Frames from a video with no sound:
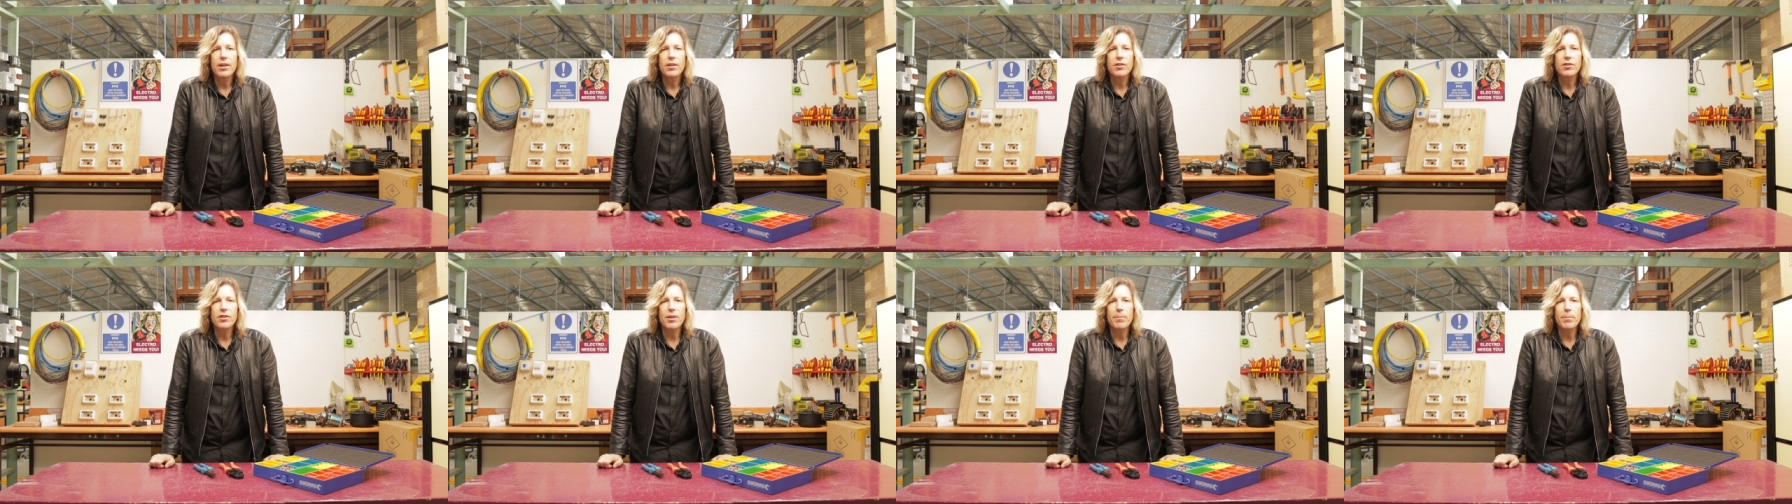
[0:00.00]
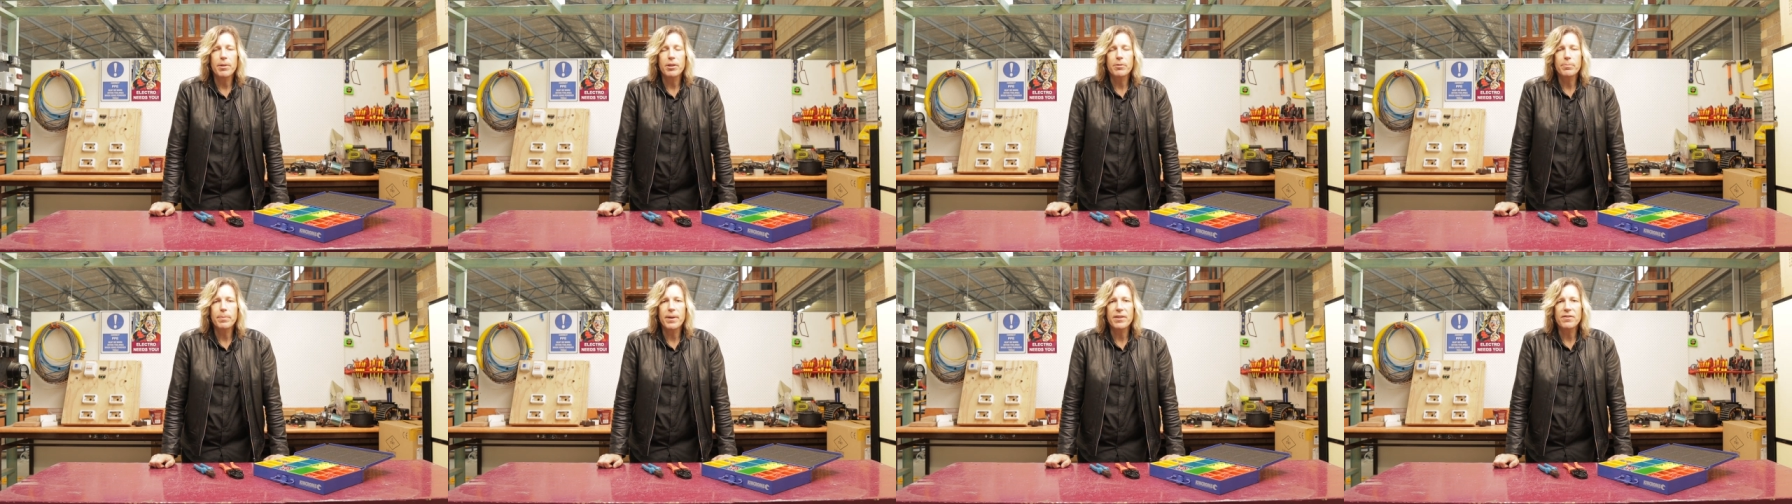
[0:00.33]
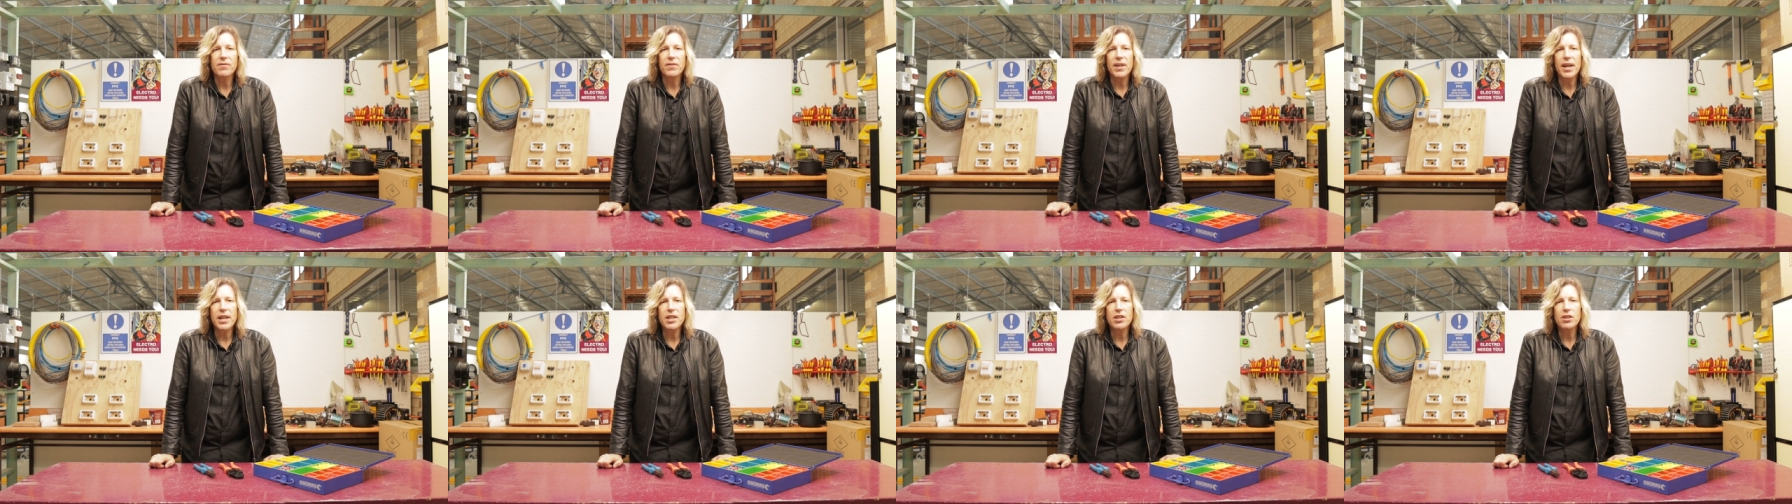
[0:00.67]
some of the
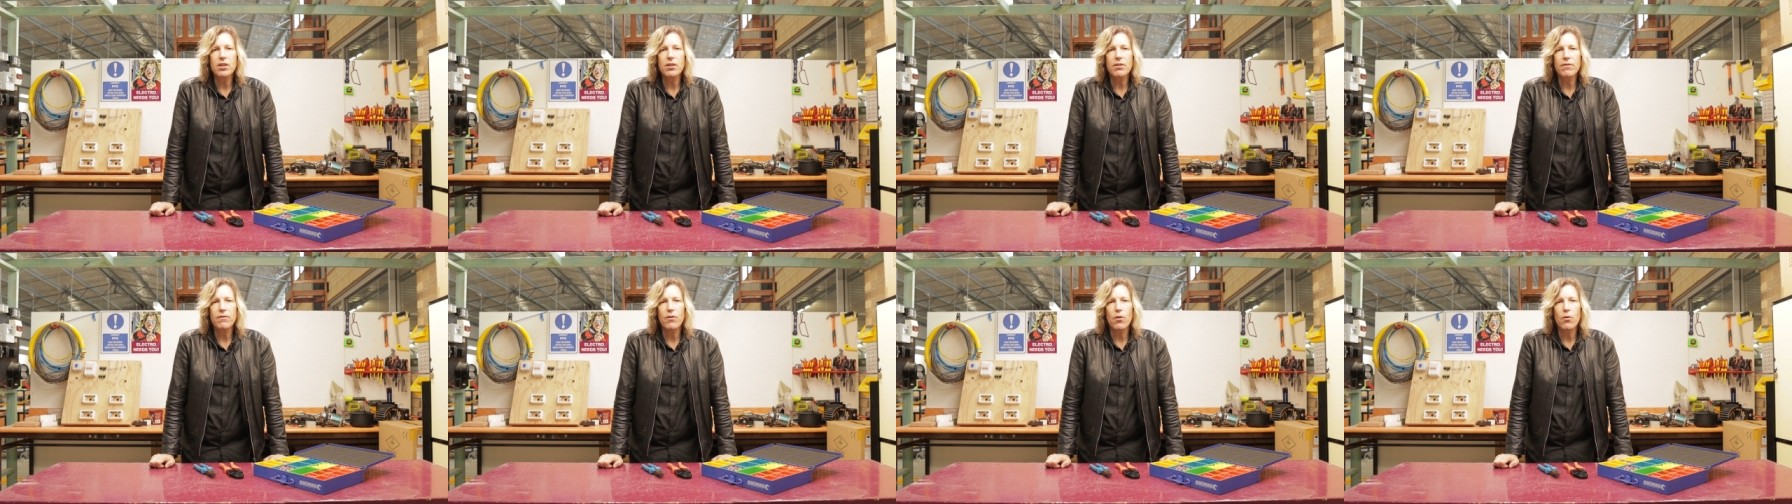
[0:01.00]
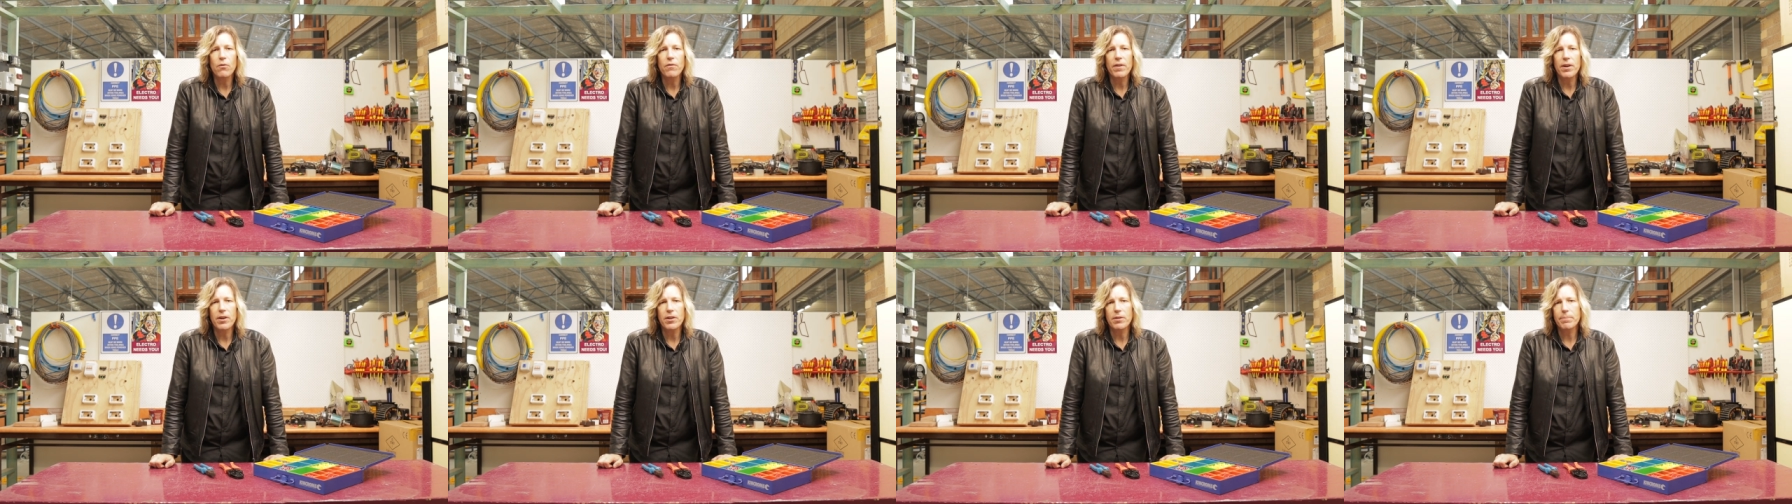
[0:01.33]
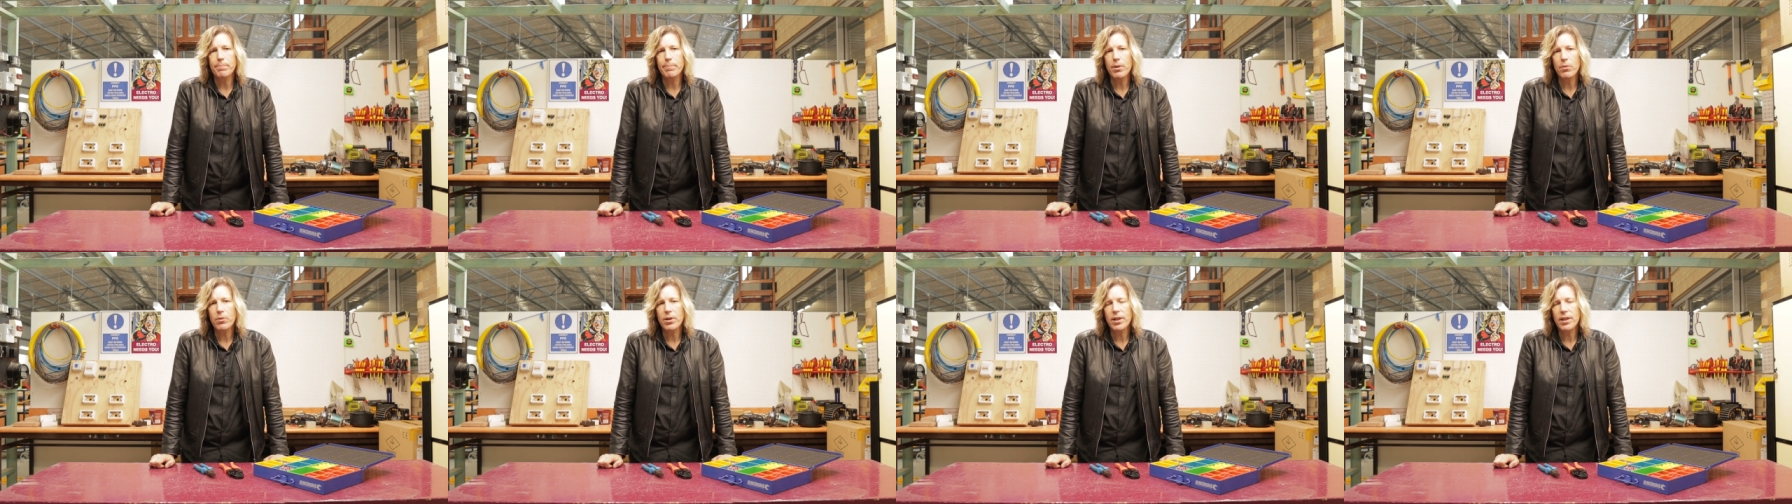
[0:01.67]
specifications for various
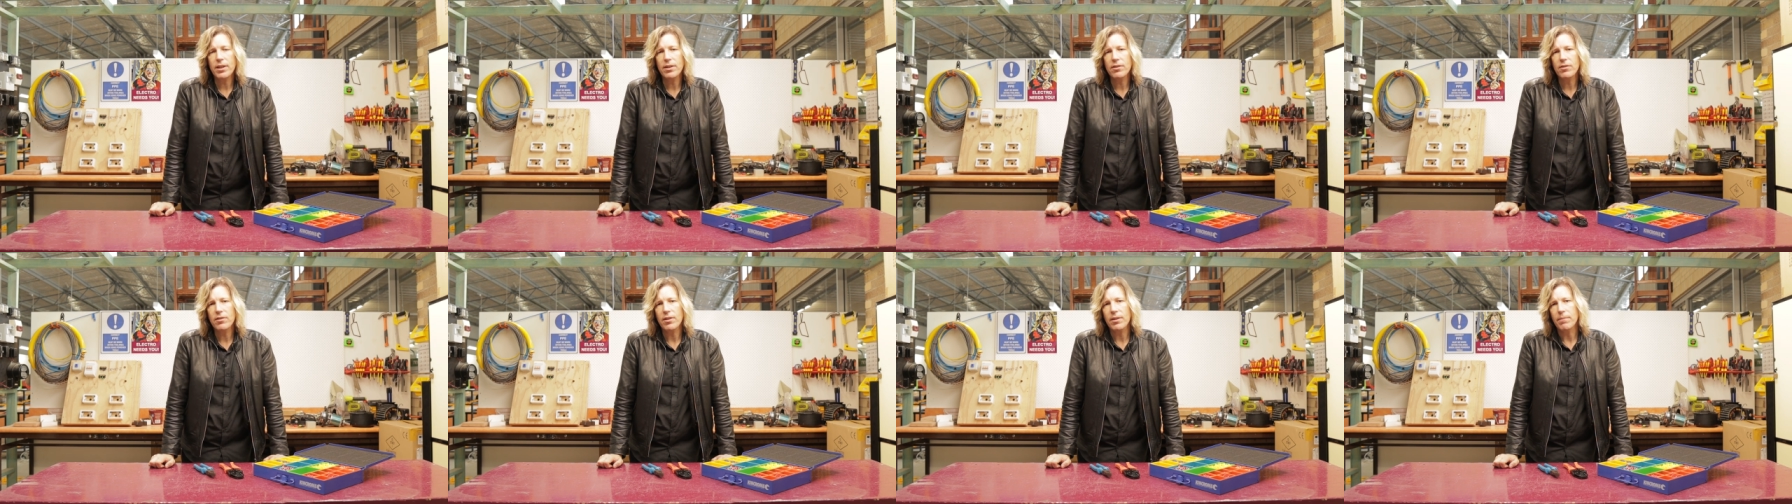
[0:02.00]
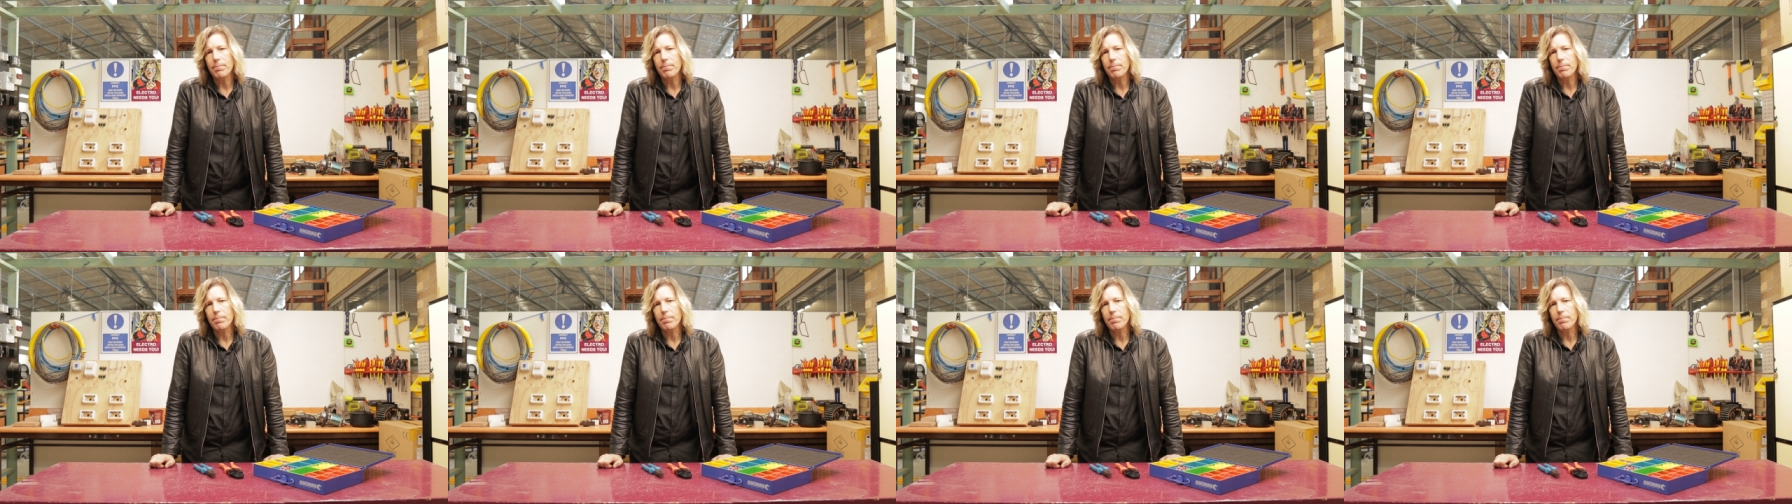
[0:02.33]
buildings